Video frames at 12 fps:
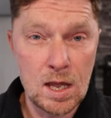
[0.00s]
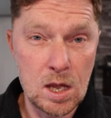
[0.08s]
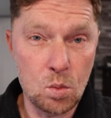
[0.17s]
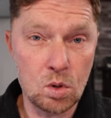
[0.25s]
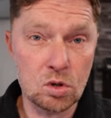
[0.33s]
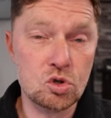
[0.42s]

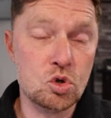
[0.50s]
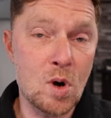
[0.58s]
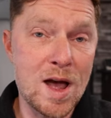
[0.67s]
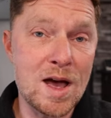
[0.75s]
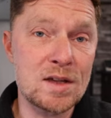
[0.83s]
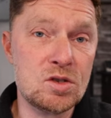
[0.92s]
it will
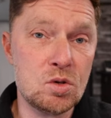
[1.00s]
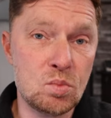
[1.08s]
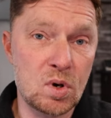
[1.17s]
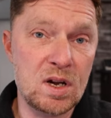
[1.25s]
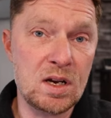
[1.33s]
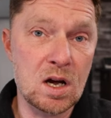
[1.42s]
try to
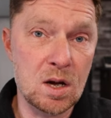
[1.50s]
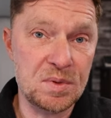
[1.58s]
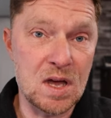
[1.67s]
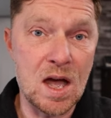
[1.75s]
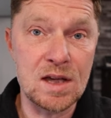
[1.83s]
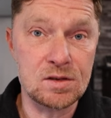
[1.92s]
bring
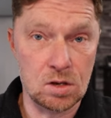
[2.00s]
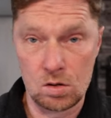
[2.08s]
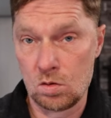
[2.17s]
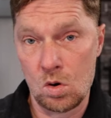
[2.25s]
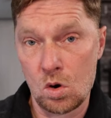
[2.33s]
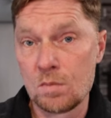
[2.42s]
up the
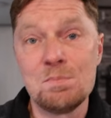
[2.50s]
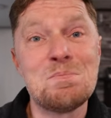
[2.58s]
ISO or